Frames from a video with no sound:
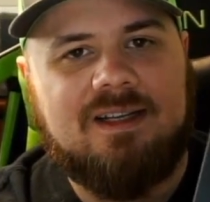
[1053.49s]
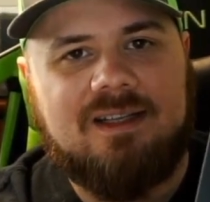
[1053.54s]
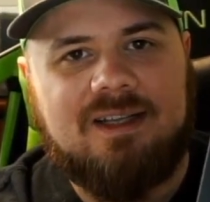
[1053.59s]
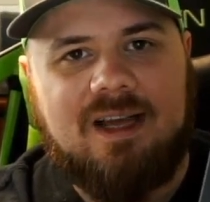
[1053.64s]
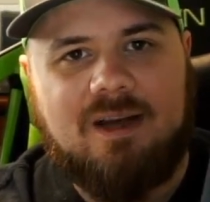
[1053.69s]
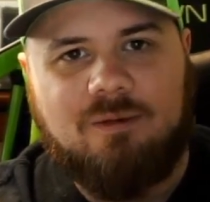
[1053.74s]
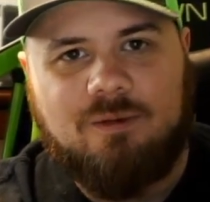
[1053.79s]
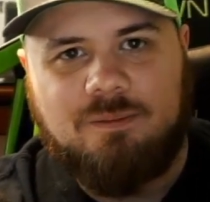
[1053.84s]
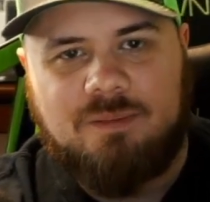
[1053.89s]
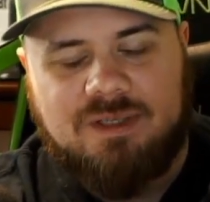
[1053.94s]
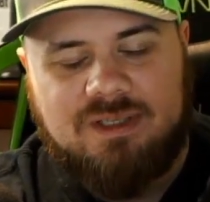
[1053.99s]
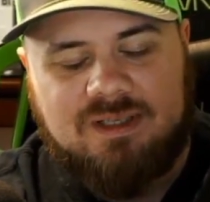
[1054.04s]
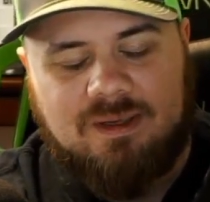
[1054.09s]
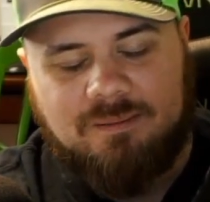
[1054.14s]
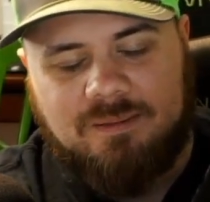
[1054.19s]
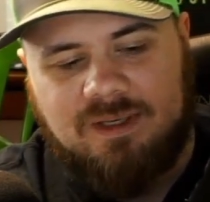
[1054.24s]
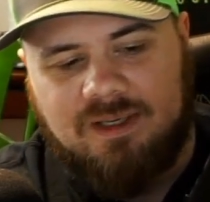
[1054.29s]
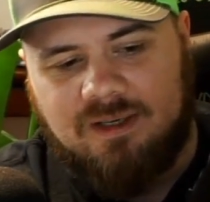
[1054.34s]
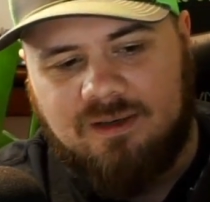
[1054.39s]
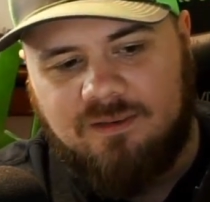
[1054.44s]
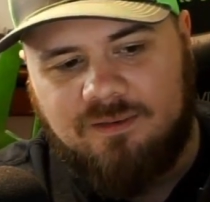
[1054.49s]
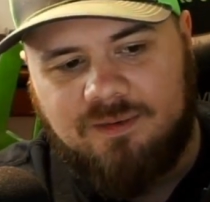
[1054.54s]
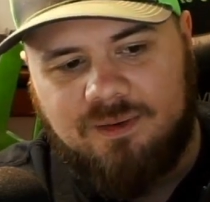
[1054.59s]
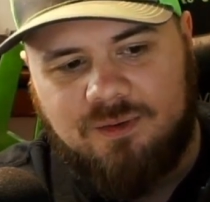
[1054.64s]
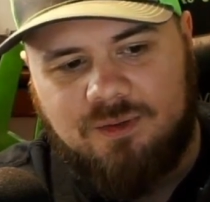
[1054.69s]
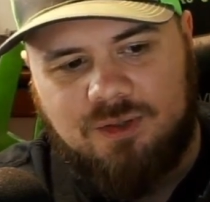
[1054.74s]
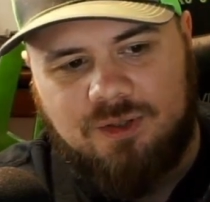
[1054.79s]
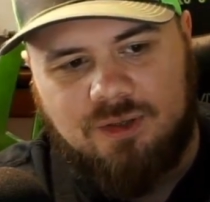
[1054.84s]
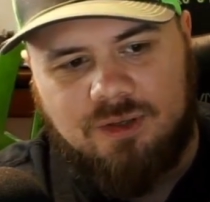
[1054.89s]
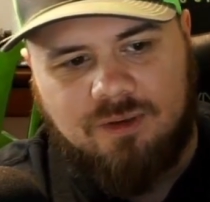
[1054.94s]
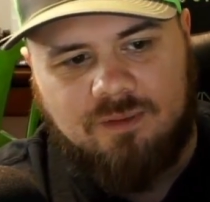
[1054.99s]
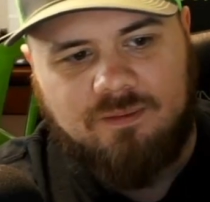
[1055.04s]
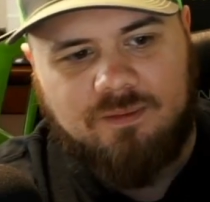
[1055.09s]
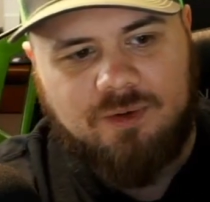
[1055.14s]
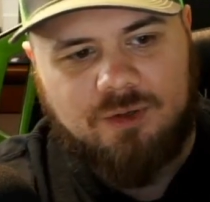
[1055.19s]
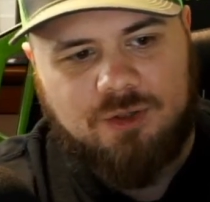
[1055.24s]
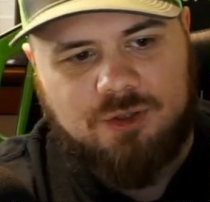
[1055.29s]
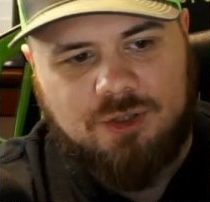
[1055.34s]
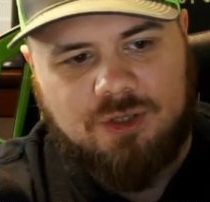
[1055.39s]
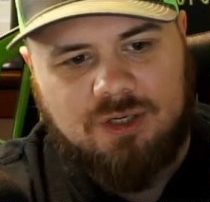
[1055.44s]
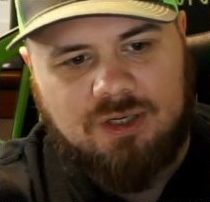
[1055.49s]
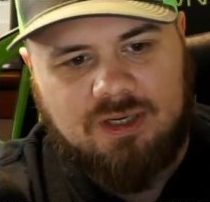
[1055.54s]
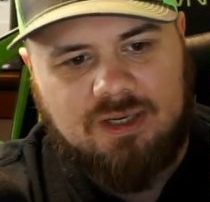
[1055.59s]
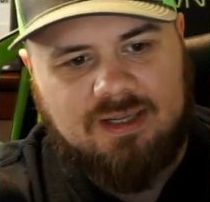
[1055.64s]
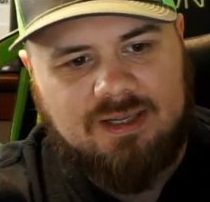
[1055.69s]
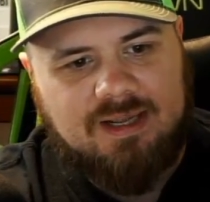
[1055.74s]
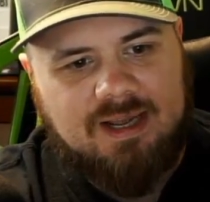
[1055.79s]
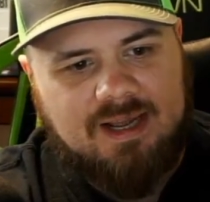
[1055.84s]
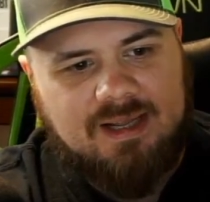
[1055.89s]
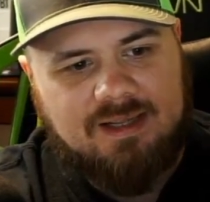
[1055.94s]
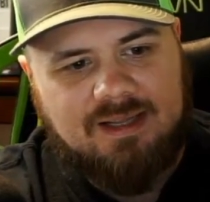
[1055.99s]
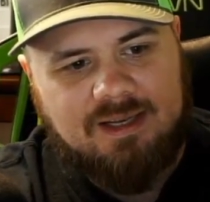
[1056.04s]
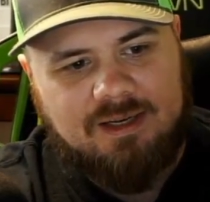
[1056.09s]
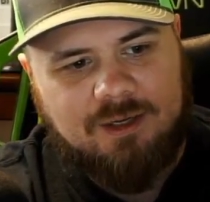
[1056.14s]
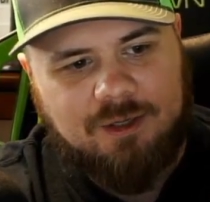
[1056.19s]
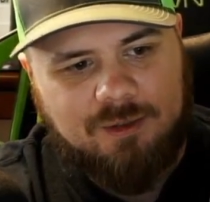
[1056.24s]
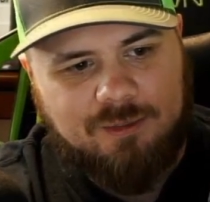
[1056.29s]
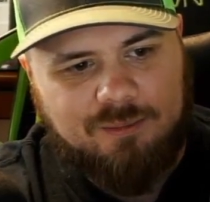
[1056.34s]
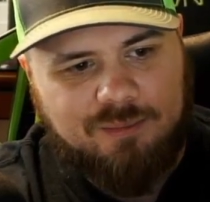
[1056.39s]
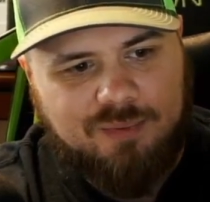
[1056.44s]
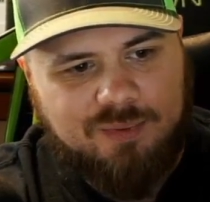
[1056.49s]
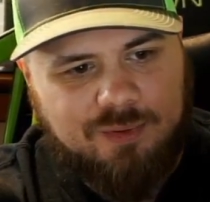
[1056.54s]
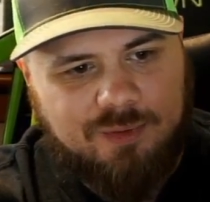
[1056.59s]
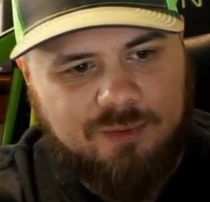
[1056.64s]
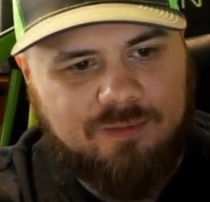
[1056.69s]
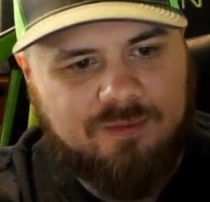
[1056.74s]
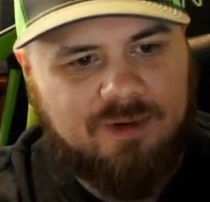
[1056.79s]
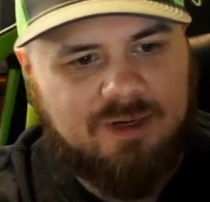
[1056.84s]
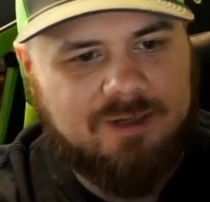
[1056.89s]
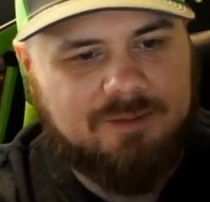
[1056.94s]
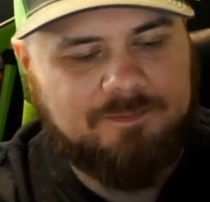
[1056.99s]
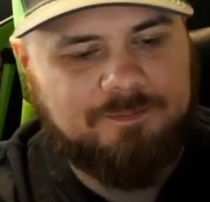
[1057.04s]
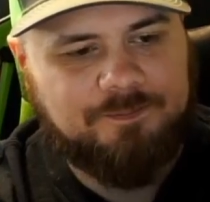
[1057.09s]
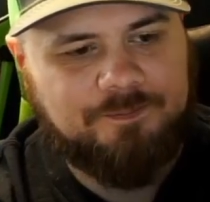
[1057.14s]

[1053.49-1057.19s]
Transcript: That would be something in a future version that they could improve on.